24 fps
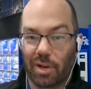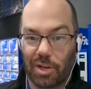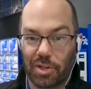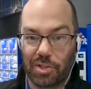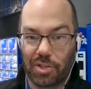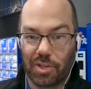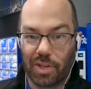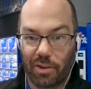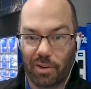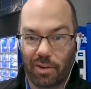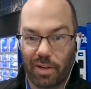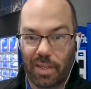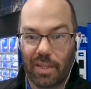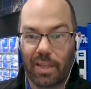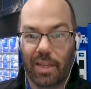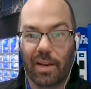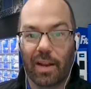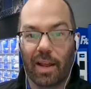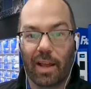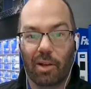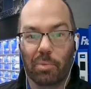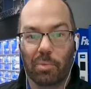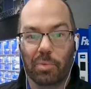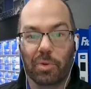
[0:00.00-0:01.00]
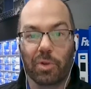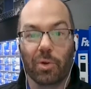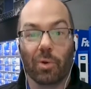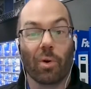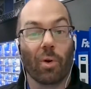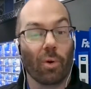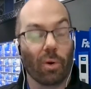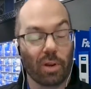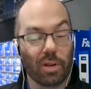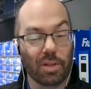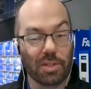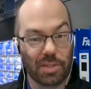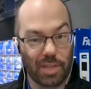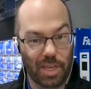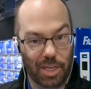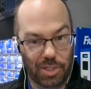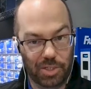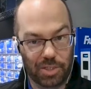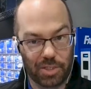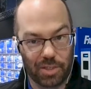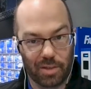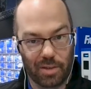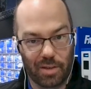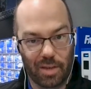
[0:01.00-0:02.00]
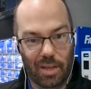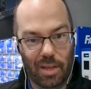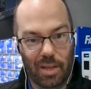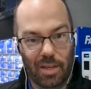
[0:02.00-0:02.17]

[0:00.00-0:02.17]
Engineering can help your organization.